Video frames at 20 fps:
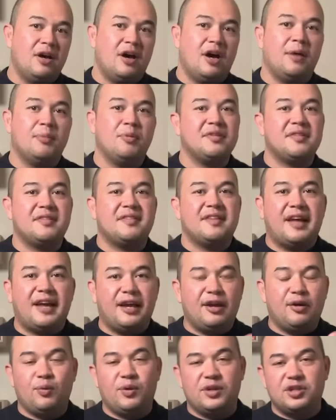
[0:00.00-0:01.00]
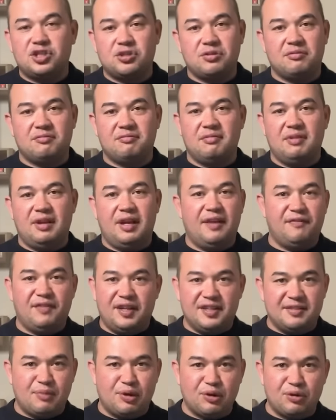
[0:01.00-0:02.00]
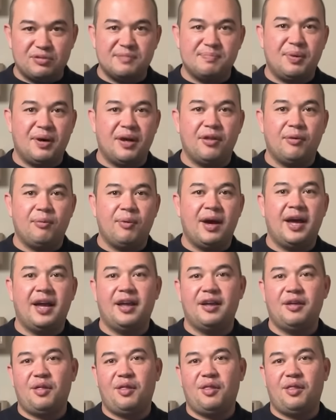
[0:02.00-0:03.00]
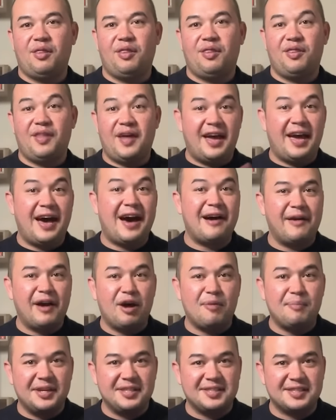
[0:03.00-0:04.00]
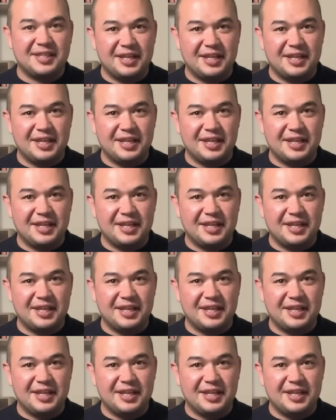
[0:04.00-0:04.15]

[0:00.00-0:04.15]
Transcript: I'm not saying we shouldn't have these models, by the way. They are our best